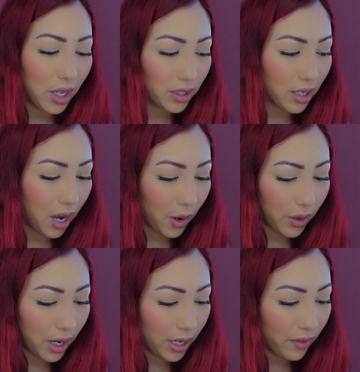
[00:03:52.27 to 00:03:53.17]
that's
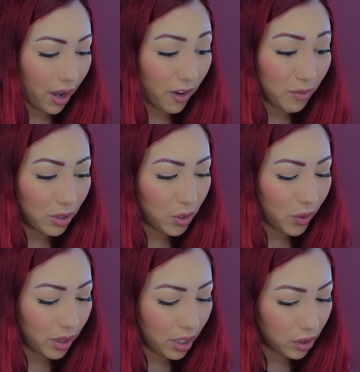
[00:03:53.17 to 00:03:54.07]
kind of how I've been
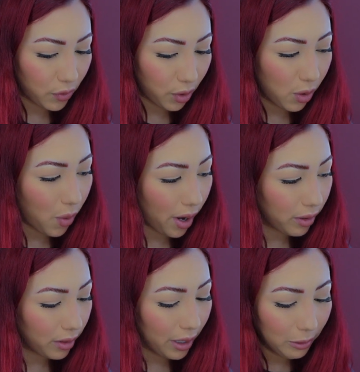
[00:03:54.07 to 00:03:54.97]
doing things for a
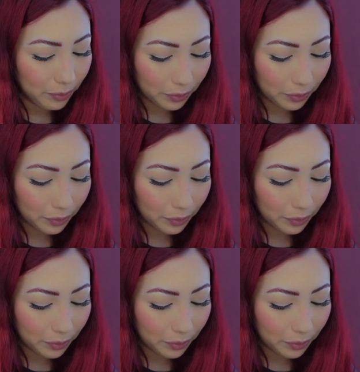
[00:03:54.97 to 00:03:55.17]
while now.